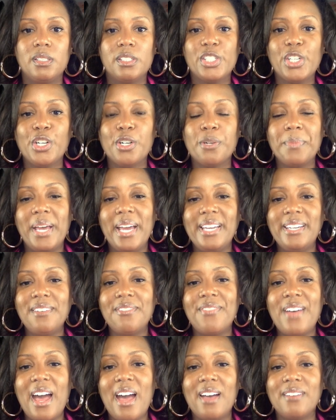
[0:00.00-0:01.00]
Term
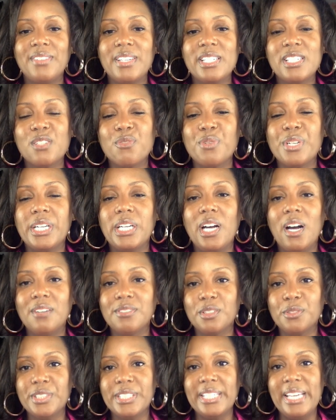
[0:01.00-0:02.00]
85 is
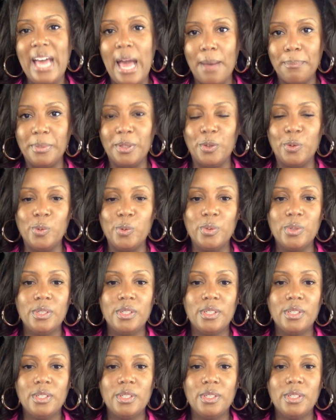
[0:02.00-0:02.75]
recovery capital.